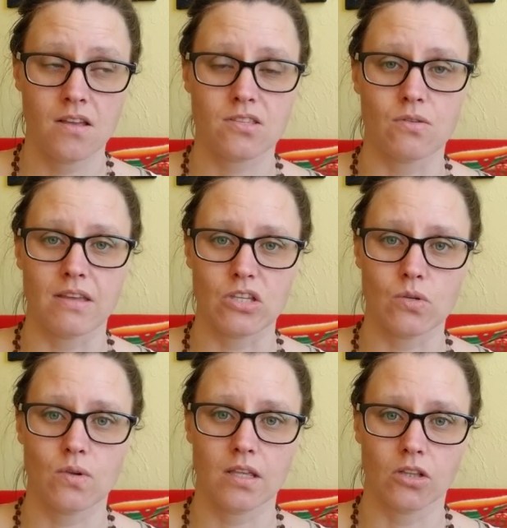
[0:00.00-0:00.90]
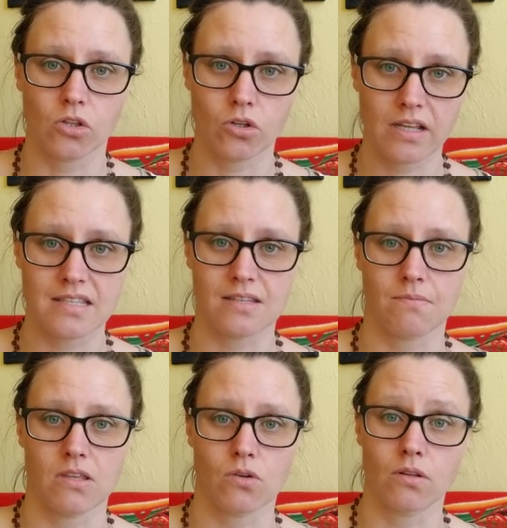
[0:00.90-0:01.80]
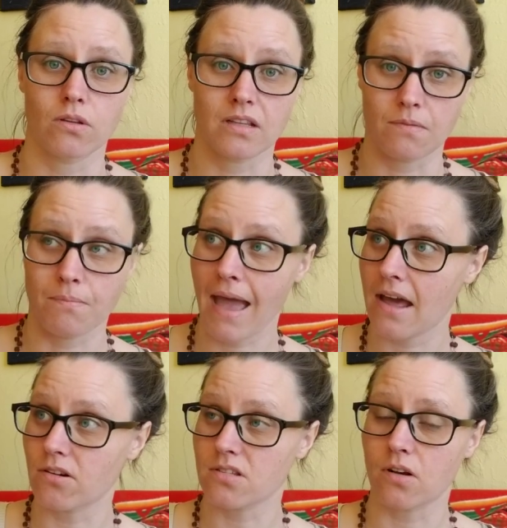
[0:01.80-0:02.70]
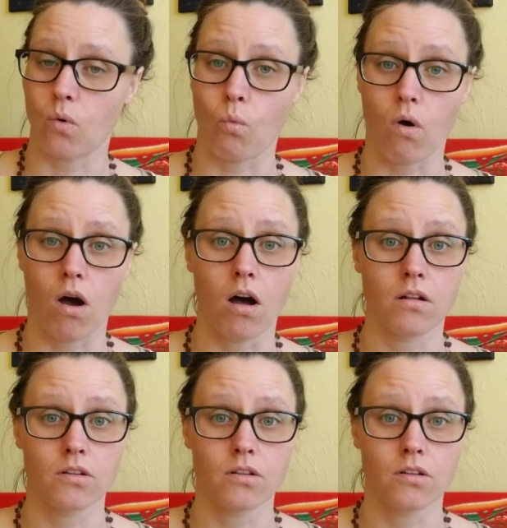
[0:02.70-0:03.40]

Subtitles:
so that you can look at something. You can look at the patterns on a wall.